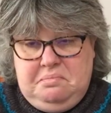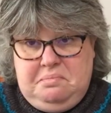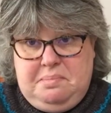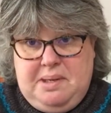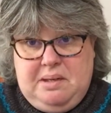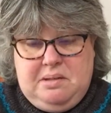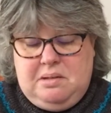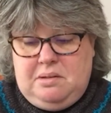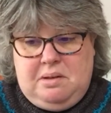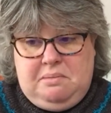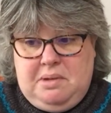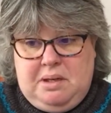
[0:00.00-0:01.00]
because I
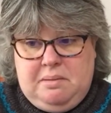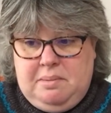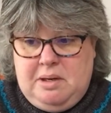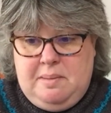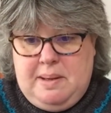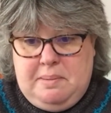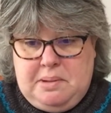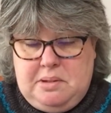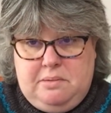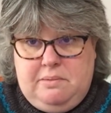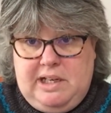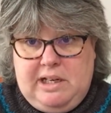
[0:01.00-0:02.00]
don't think I'm going to be able
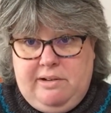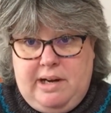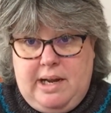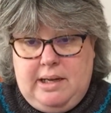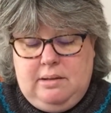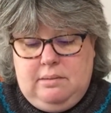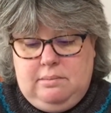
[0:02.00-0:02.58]
to recreate,